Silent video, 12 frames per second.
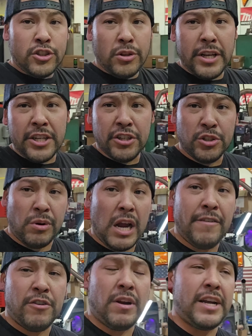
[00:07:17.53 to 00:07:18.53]
the issues we're
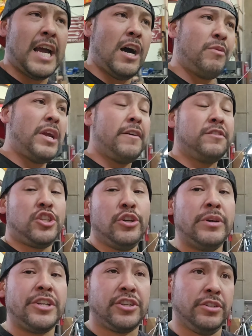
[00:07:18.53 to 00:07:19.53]
having right now, we're having 2
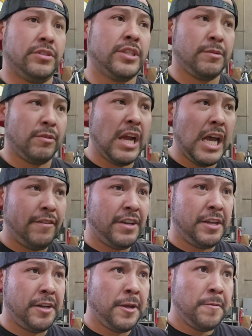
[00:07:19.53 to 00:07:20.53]
issues. We're
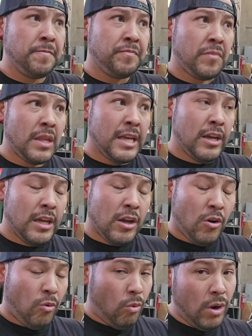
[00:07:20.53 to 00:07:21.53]
having
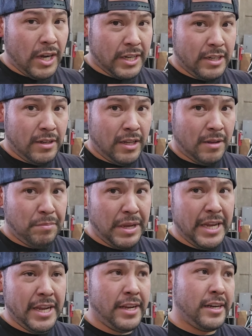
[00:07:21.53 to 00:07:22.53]
one
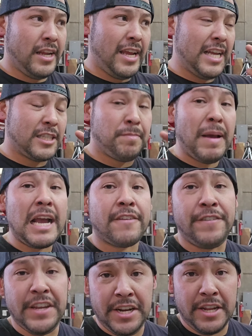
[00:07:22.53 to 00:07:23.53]
being it's back
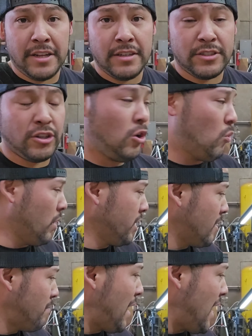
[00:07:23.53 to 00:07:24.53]
feeding. So one of the
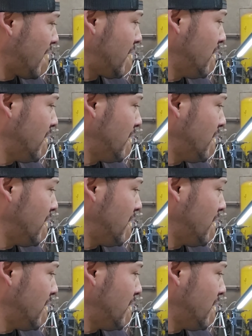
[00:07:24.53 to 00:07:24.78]
back